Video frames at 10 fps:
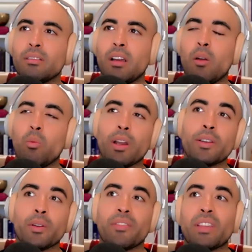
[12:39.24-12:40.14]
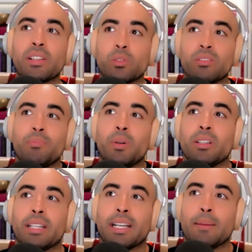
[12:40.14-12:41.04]
I wonder if they're sort of
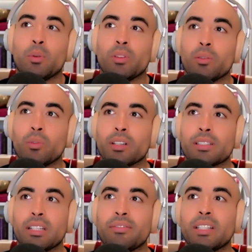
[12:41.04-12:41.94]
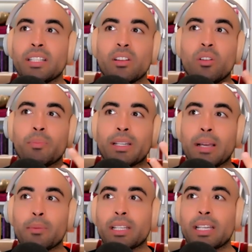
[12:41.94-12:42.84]
bottling up all their work stuff and they're not being
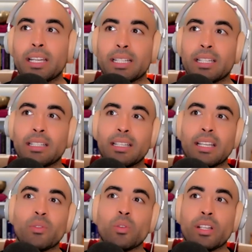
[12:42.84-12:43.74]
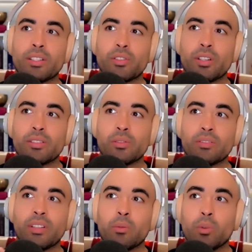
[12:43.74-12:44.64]
able to connect and leave all that stress sort
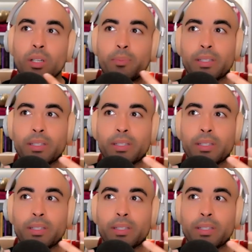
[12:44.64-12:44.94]
of at work,